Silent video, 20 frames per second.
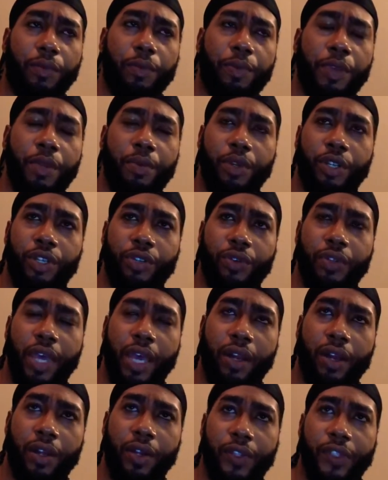people do
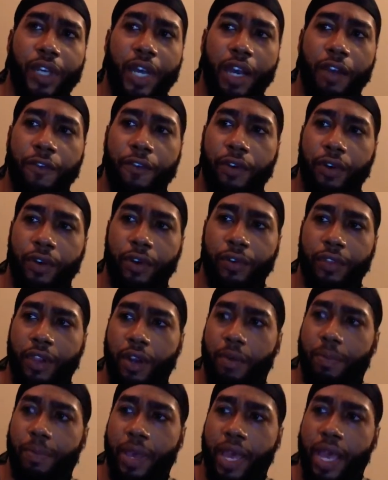that all the time for
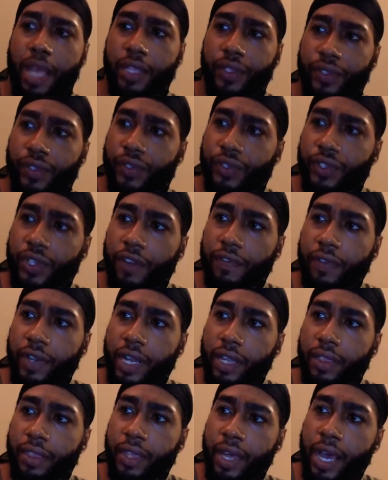their pets and stuff
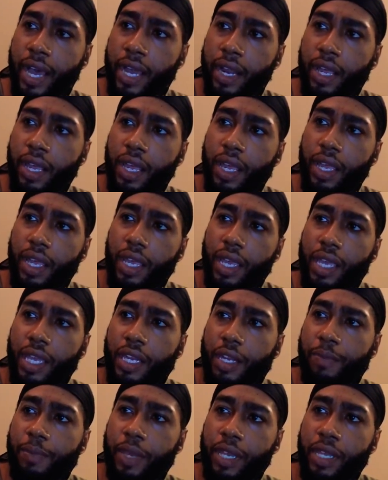like that. It
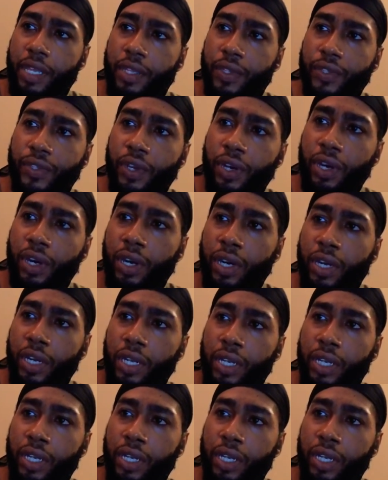depends on.